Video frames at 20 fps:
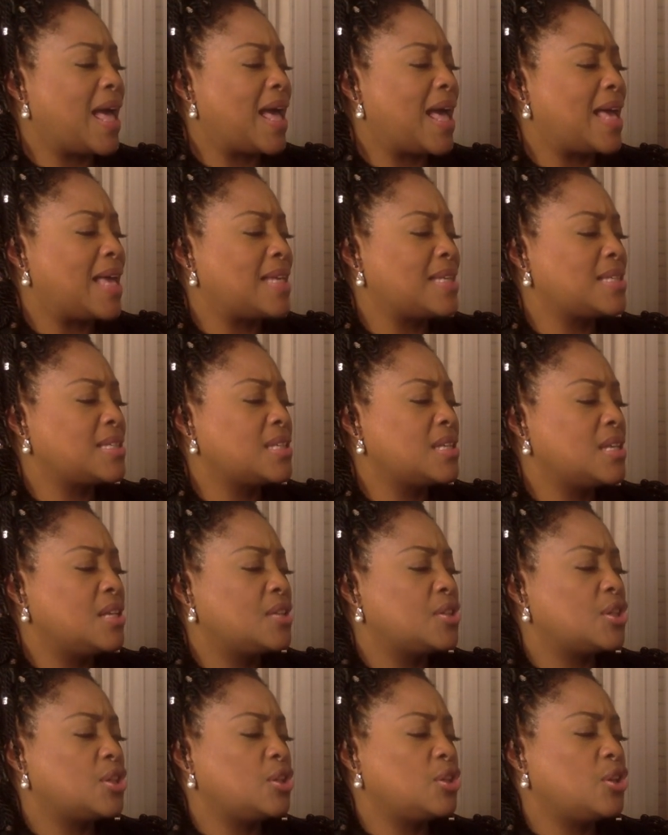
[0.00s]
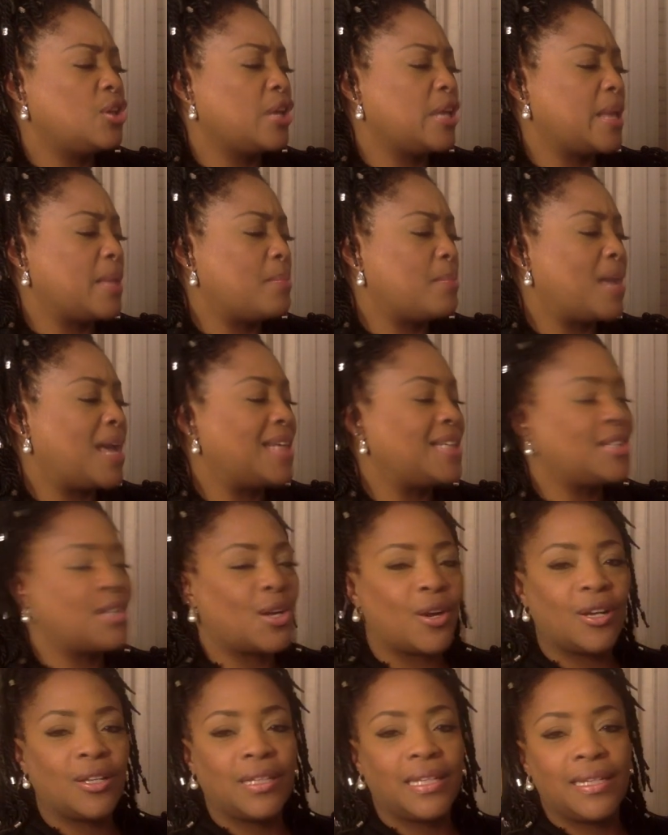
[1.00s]
eyes to look at my
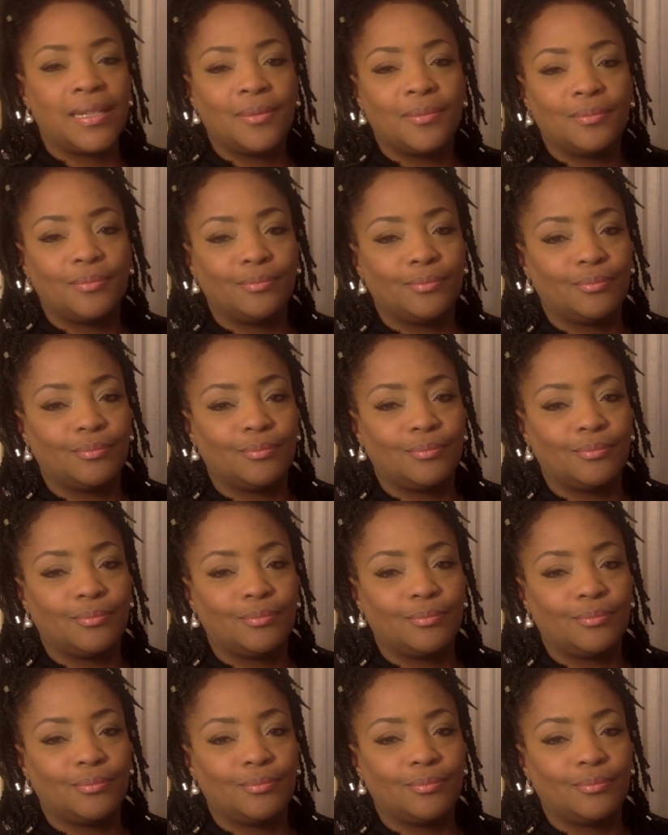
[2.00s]
darling.